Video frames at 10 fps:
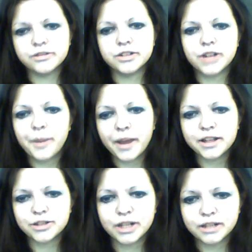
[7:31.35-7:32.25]
So I might
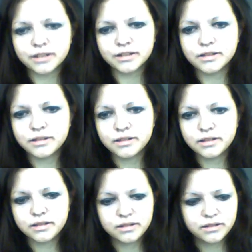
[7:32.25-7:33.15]
as well
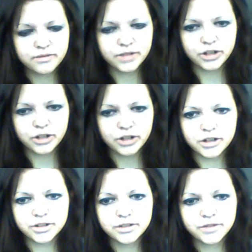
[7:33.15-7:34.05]
record
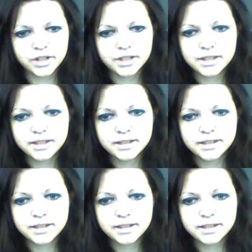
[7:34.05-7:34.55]
for this.